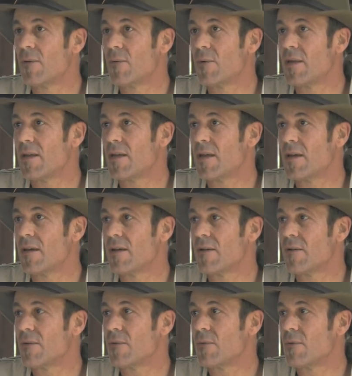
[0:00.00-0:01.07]
We
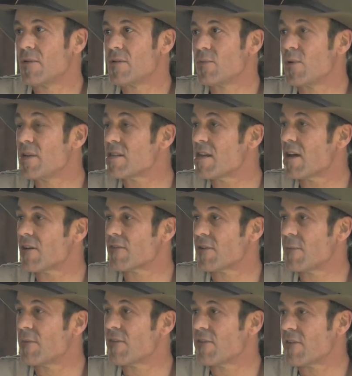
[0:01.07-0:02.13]
retail
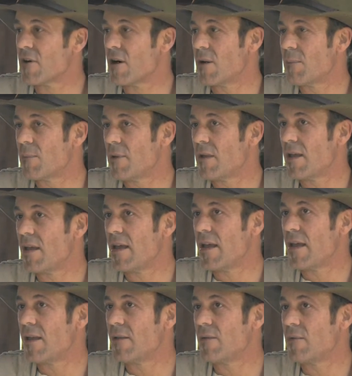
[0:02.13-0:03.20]
from the farm,
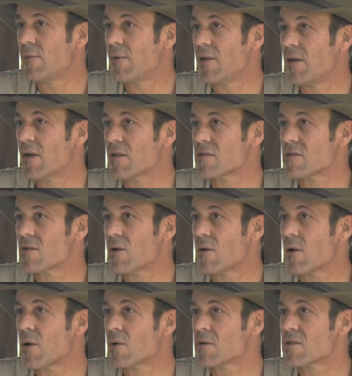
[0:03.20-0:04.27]
and we also
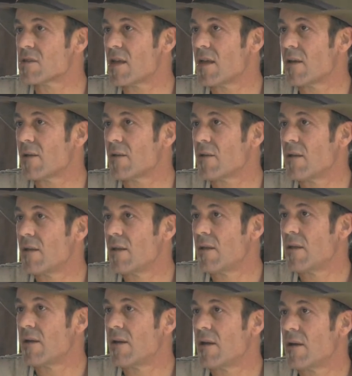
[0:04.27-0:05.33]
wholesale
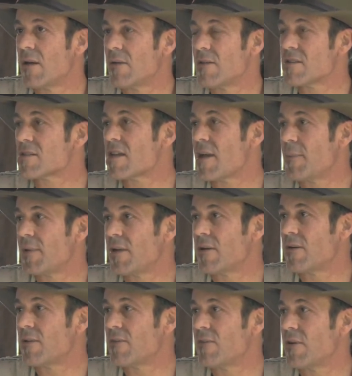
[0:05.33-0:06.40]
this time of
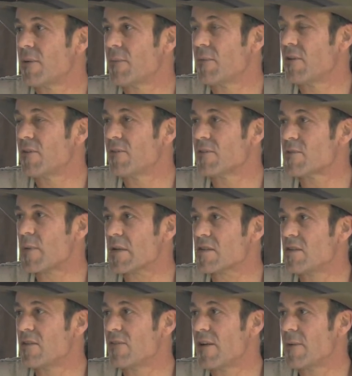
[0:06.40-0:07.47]
year,
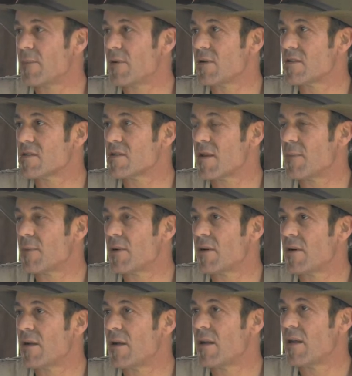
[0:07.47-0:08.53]
especially November,
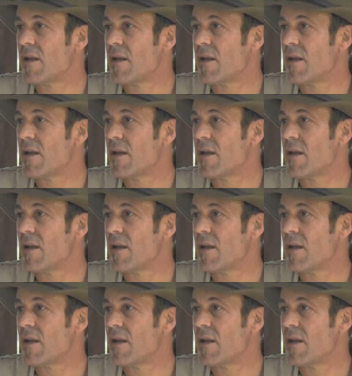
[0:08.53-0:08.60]
December,